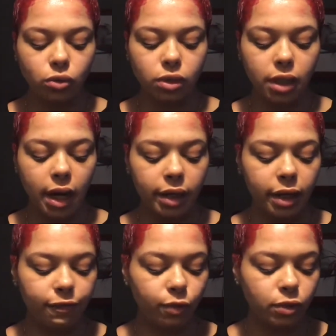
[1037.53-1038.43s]
use the
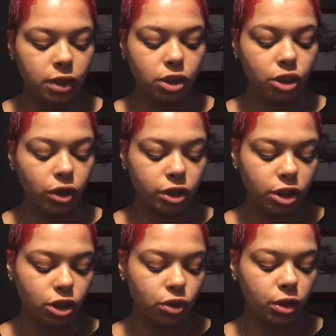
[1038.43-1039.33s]
Garnier Fructis
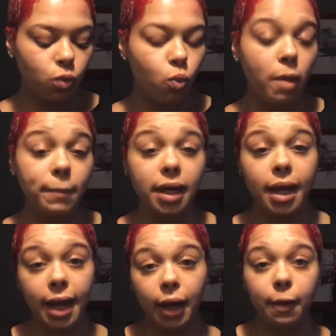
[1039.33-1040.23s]
Nourishing Treat 1 Minute
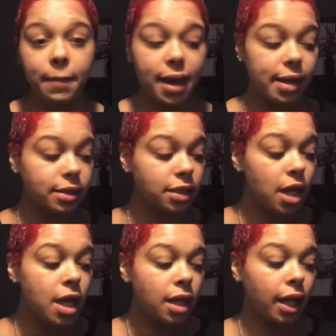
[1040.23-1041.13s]
Hair Mask.
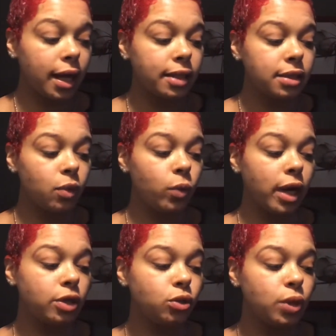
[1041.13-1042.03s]
Like I said, when
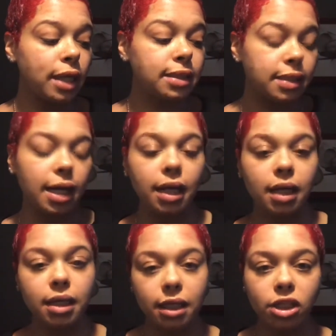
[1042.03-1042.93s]
I do that
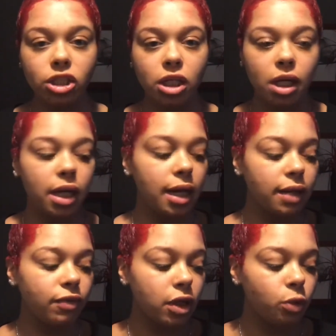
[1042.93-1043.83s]
second conditioning and I
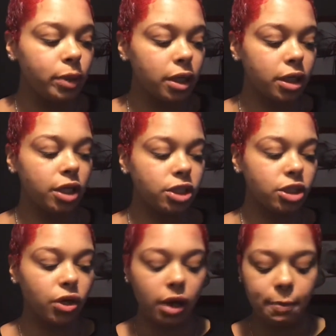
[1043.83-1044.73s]
leave a little bit of
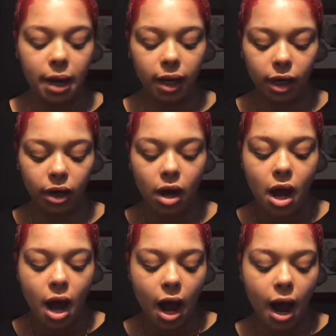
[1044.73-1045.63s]
conditioner in my hair,
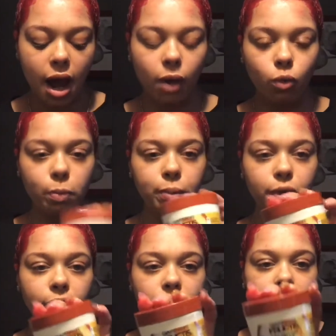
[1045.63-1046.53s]
I will
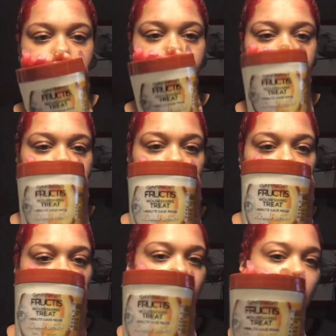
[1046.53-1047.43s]
put this
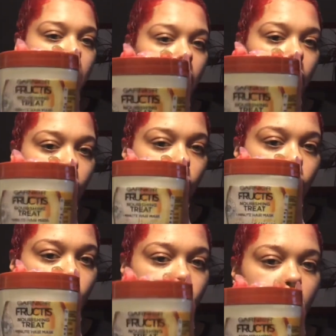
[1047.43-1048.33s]
in my hair.
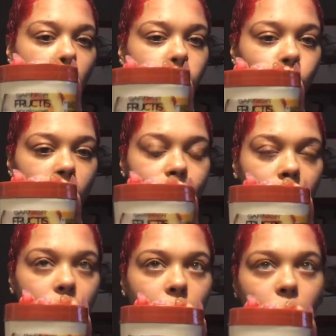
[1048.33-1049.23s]
They also have
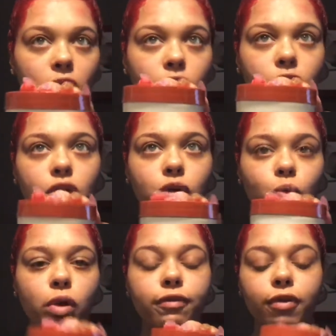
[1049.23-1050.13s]
like a color,
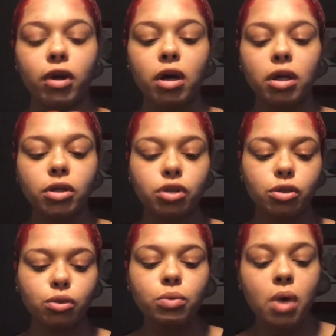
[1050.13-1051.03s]
one for color
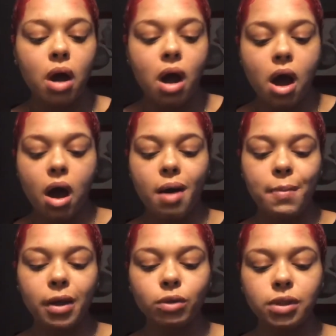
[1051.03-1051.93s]
too.
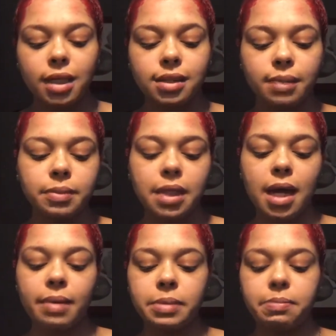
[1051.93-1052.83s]
I use that
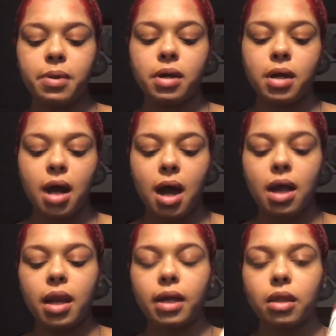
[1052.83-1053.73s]
sometimes, but
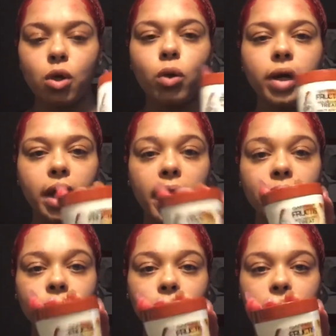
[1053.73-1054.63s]
I like the coconut
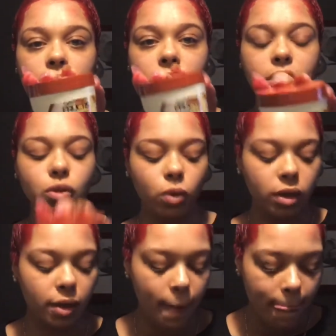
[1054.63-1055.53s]
extract in this
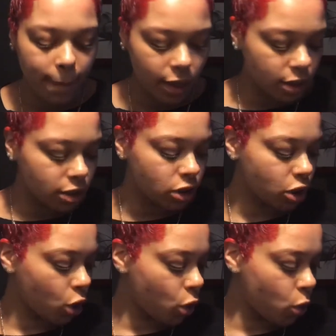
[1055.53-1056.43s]
one.
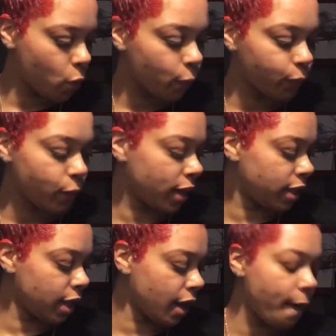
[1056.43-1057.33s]
So
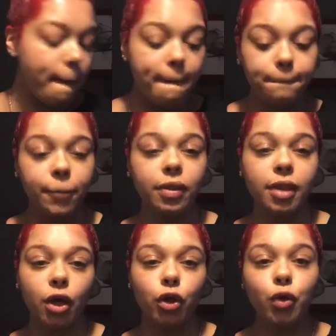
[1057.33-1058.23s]
yeah, but
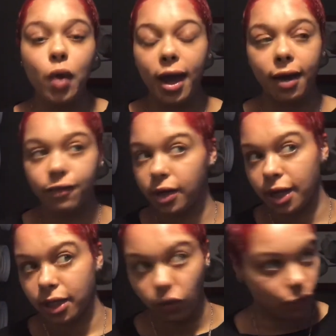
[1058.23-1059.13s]
there you have it
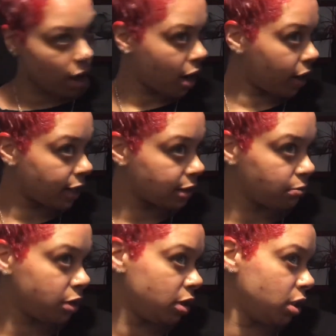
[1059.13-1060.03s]
as far as
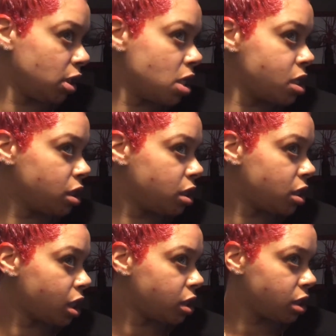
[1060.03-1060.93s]
me
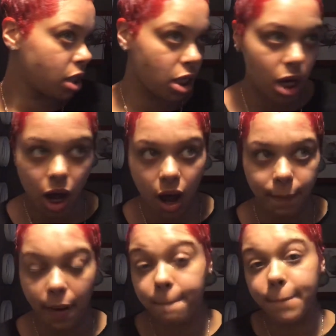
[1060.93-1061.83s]
touching
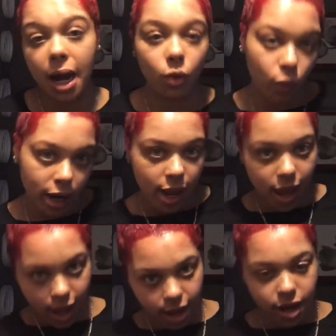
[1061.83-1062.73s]
up my red
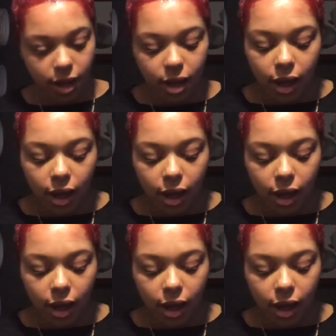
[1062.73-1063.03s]
head.